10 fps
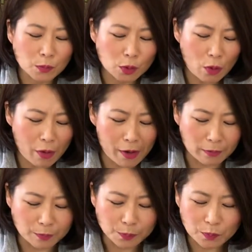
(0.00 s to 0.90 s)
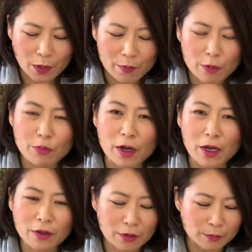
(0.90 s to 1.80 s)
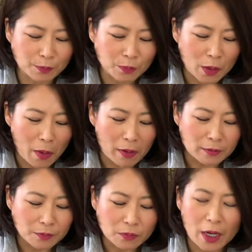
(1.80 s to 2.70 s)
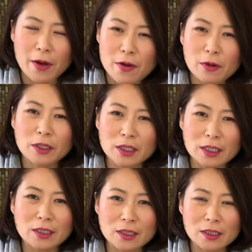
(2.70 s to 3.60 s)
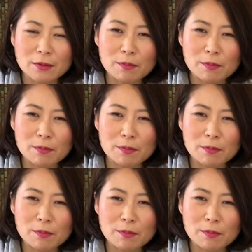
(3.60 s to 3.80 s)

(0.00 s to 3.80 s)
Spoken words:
So good. The broth, I know it's instant